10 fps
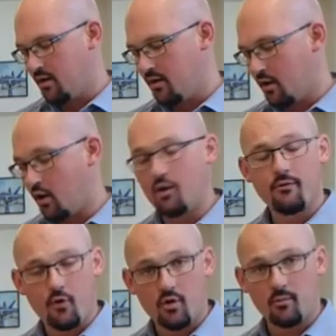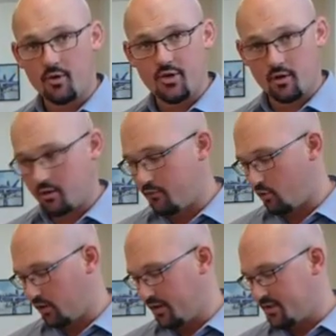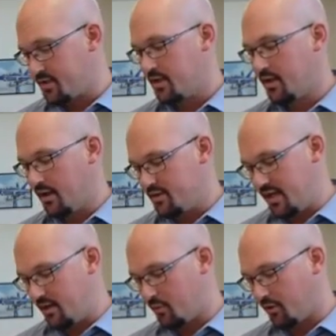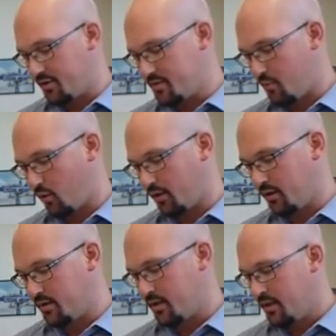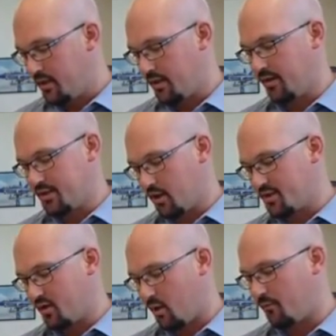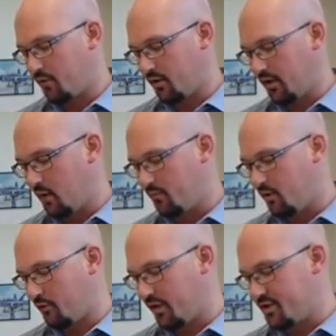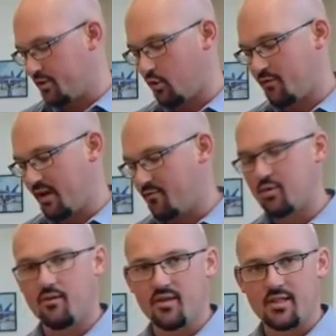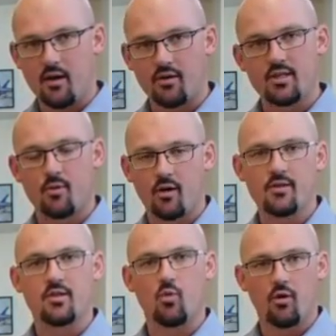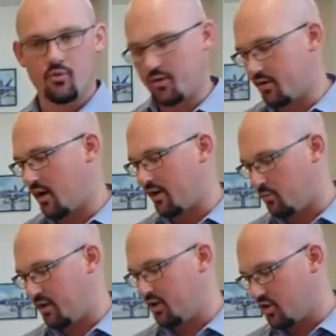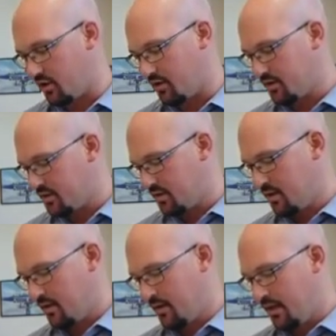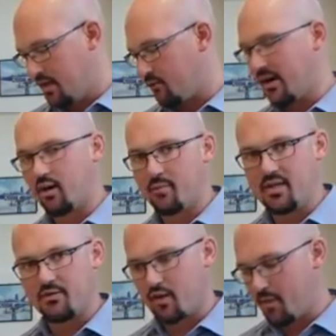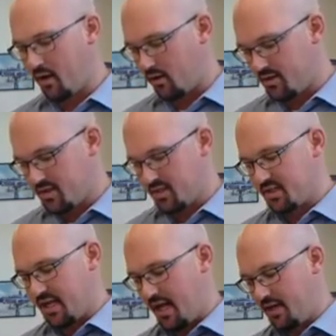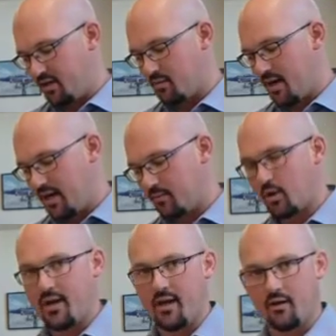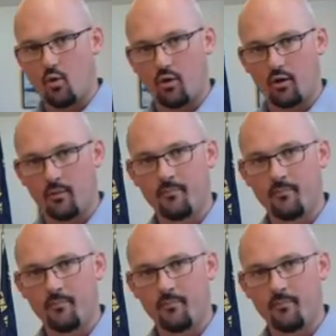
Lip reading: All the phone numbers are good for us. Date of birth is important, and then it's also helpful for us to know if they have previous Scout experience as well as what their occupation is. The final piece for the parent is the sign in the bottom right-hand corner.